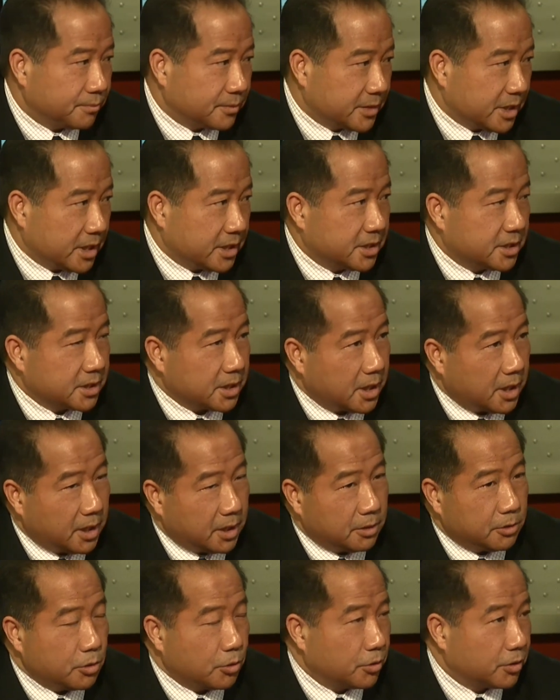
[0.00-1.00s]
let's
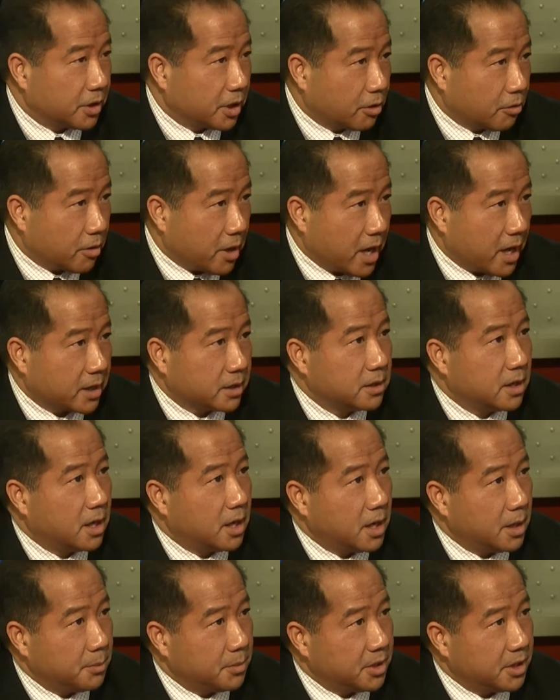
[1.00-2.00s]
say, during the crack
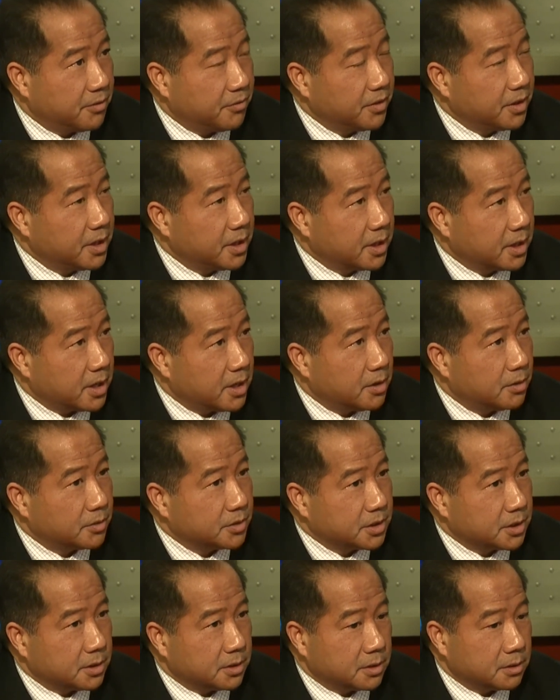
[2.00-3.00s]
time and everything
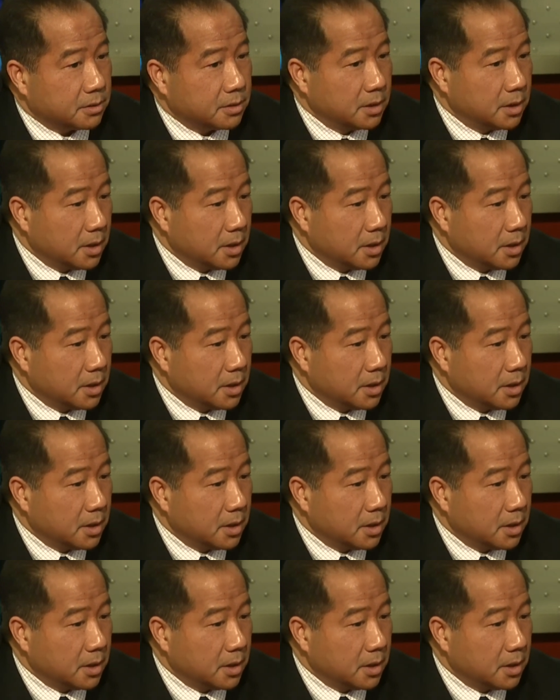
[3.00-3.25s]
else, and